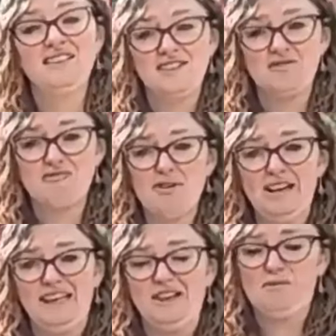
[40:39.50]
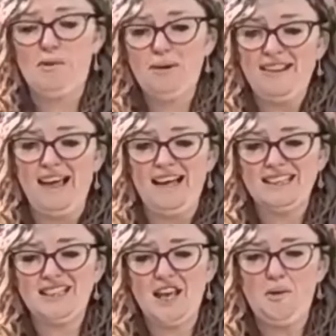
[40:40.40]
A really good point there.
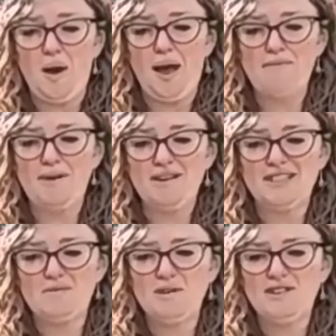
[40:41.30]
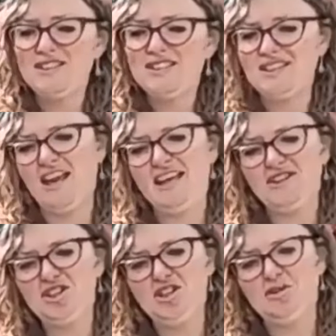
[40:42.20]
So someone's
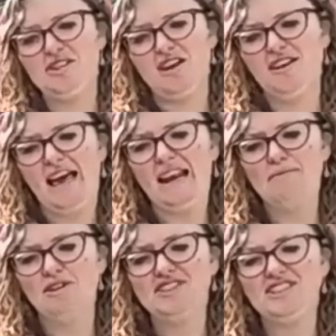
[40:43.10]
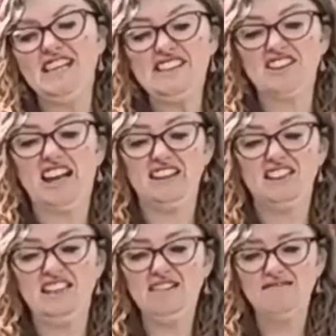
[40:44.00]
introduced an element of
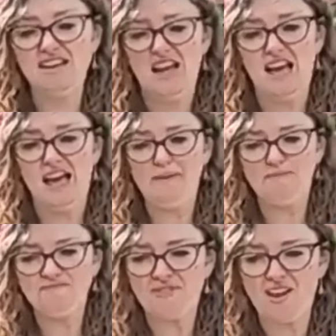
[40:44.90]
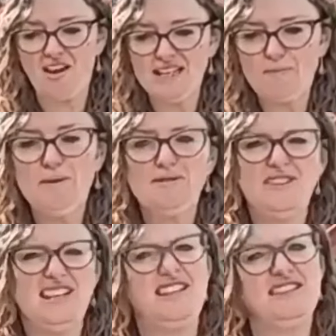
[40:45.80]
seasonality. I suppose
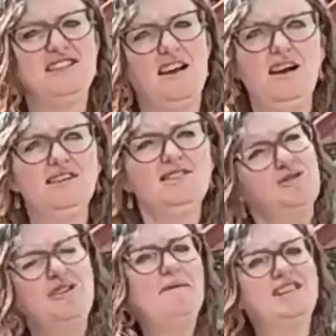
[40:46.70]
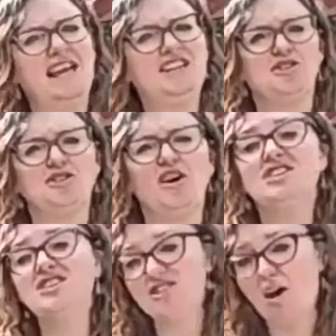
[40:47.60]
this is a sort of limitation on our
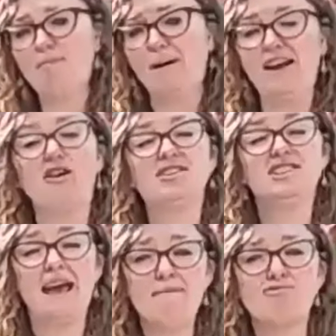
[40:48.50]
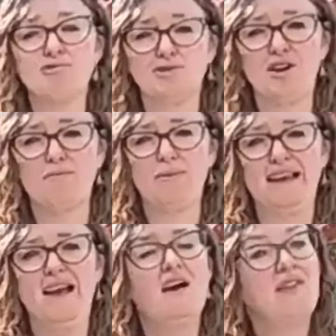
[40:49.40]
sampling, our temporal sampling.
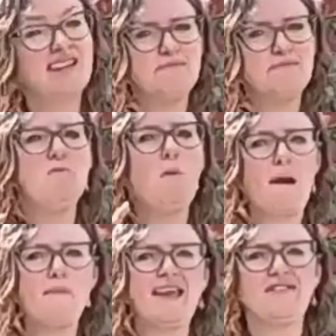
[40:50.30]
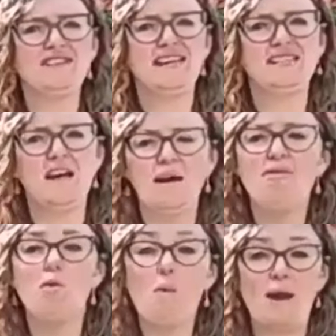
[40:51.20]
That doesn't mean where we get the data,
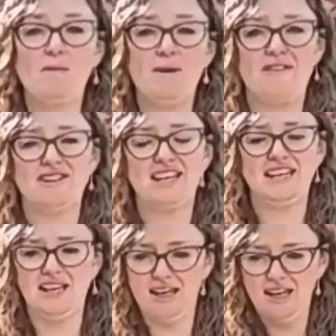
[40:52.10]
but when we get the data.